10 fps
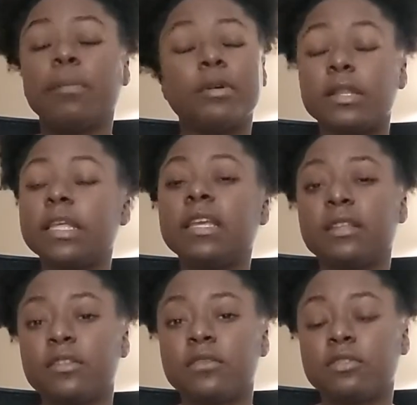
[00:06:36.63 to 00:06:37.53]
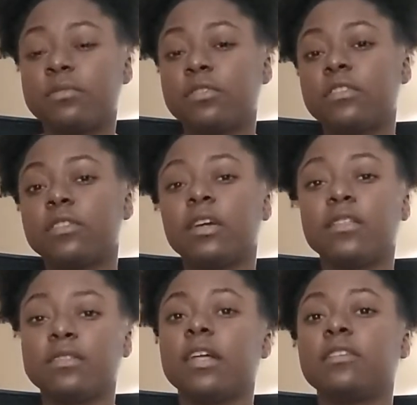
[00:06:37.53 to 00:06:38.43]
a link in the description to other
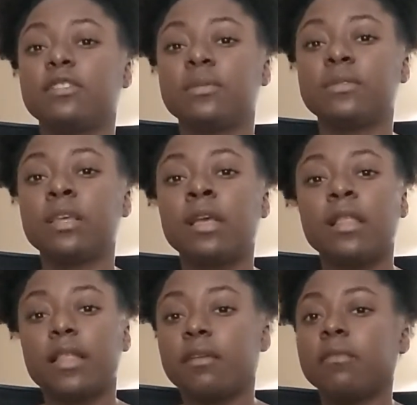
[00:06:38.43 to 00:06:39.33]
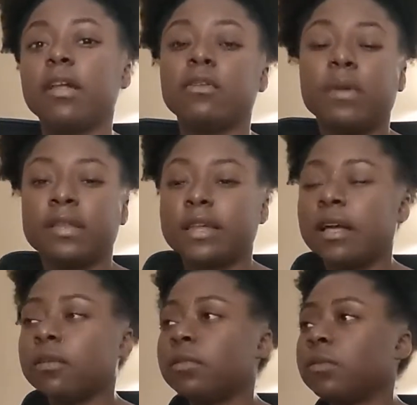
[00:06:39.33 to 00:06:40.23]
scholarships, like Ronald
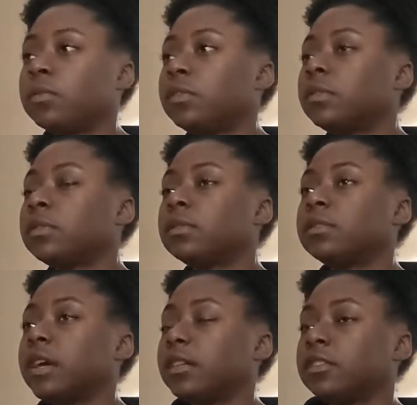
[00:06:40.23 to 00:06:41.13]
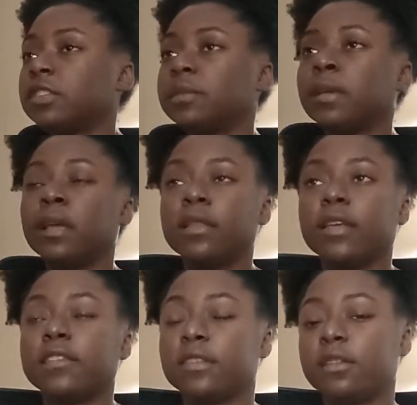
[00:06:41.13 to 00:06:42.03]
McDonald Scholarship.
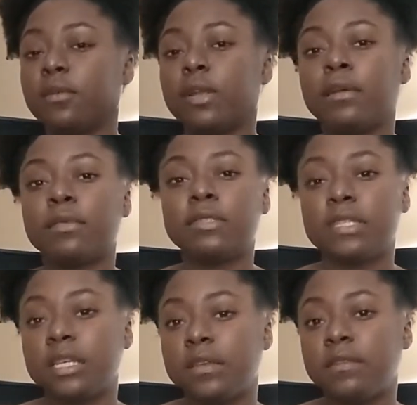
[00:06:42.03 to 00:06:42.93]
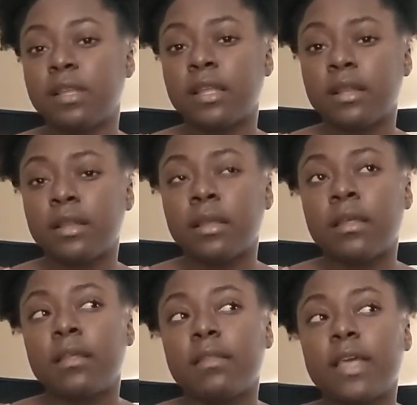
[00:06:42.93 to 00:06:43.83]
That's another one I received, and
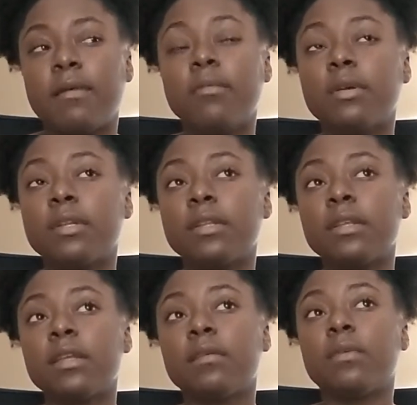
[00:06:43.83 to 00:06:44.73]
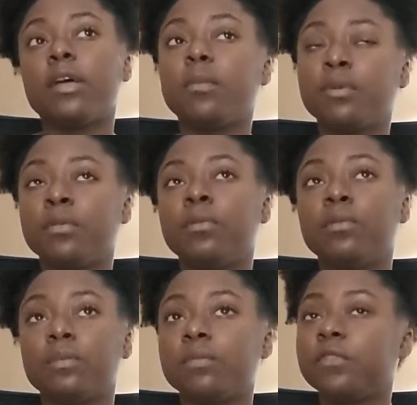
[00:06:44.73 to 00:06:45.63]
that one will help you
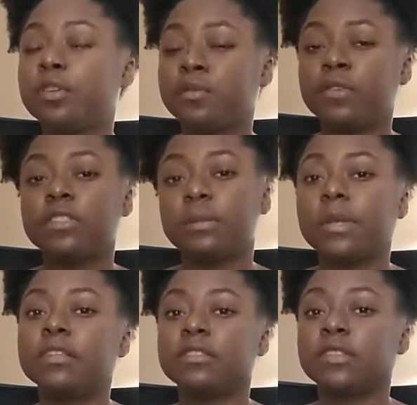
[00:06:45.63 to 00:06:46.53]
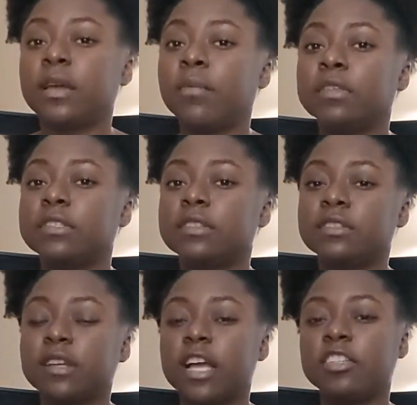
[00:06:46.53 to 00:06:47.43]
for your first semester. That wasn't a
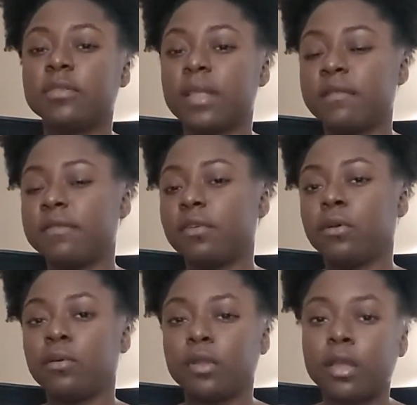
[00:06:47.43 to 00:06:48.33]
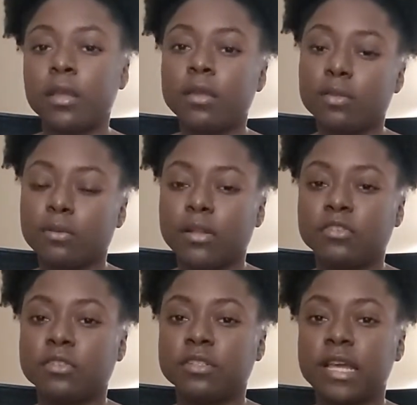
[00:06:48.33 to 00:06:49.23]
scholarship that flowed throughout
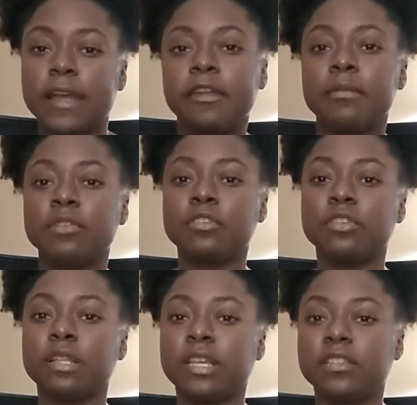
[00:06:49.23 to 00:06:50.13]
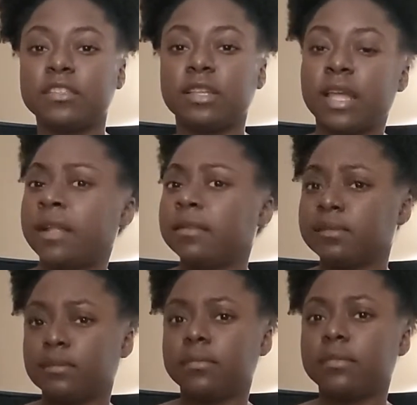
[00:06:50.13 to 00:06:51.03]
your entire matriculation at
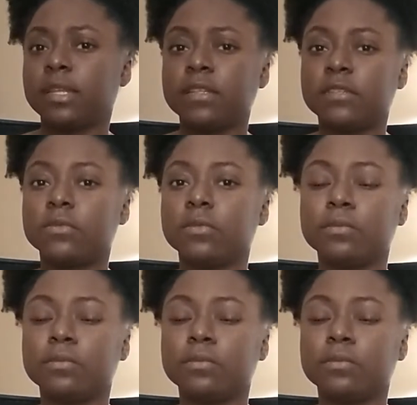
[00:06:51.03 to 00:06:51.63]
any school,